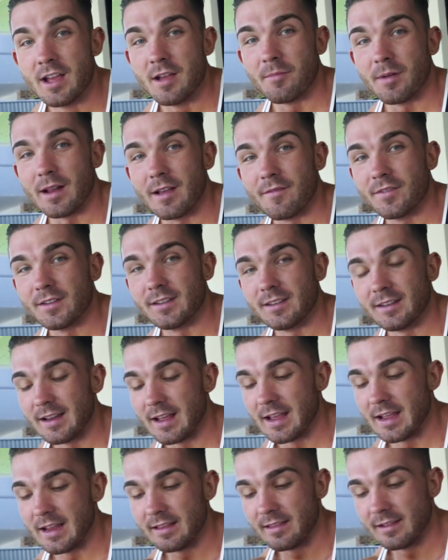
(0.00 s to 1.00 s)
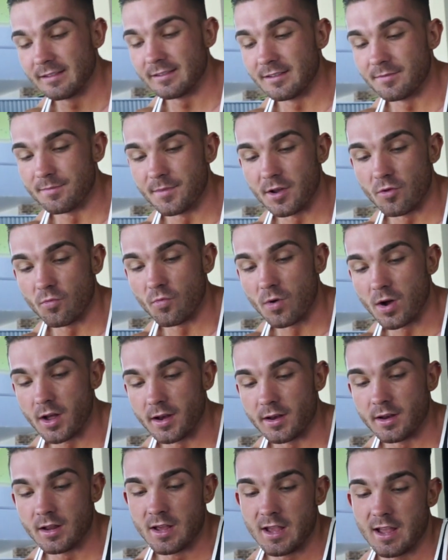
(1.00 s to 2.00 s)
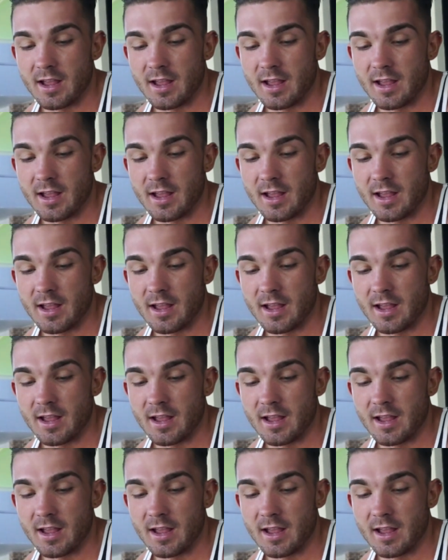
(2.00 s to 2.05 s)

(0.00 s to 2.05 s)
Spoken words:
Plan for today, this is meal 1.